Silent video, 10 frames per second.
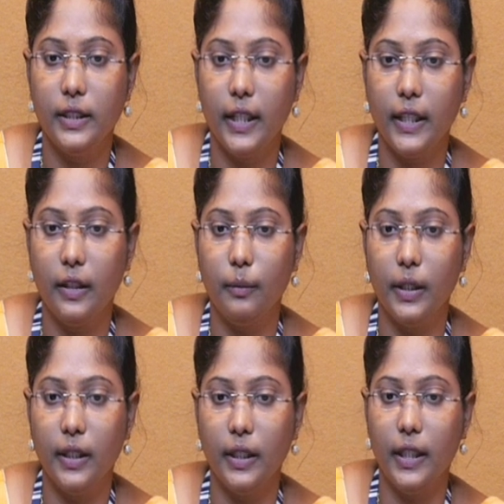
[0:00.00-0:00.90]
is nothing
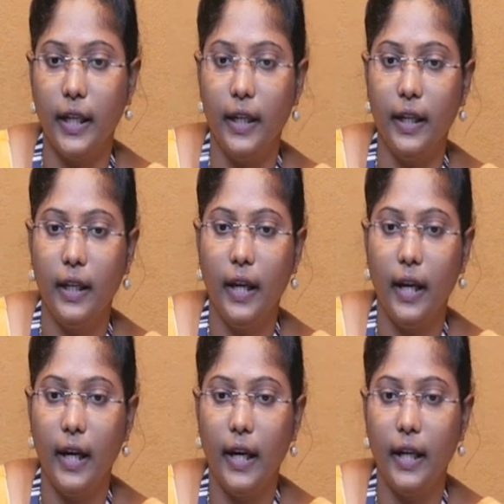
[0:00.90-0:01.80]
but 3
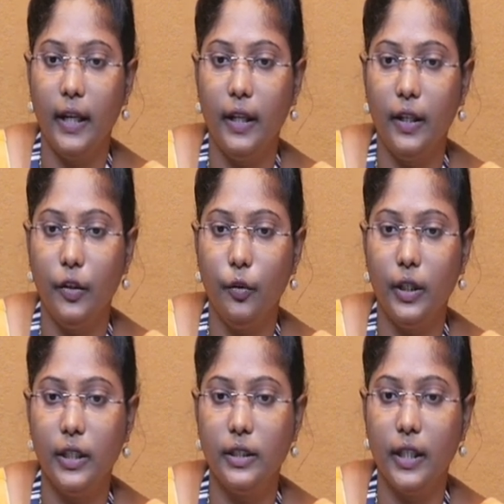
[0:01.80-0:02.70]
and u
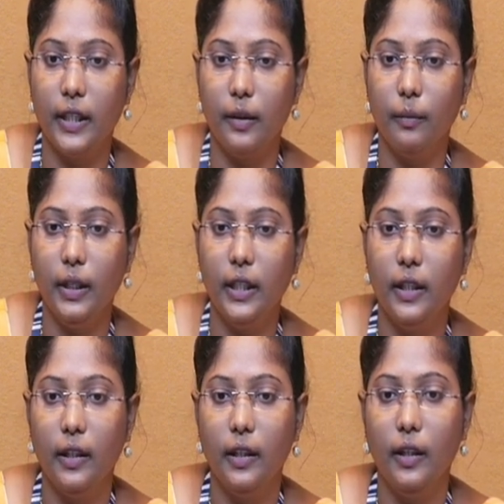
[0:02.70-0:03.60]
is nothing but
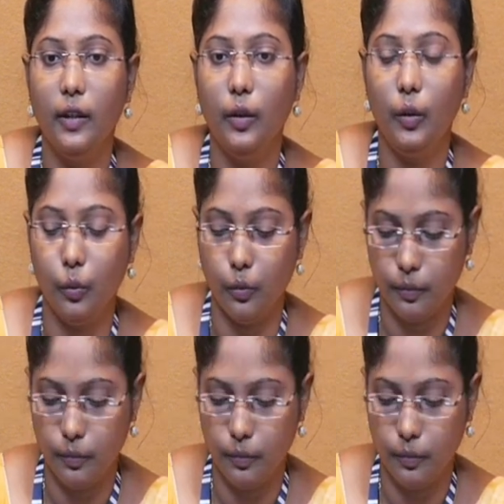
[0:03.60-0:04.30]
2.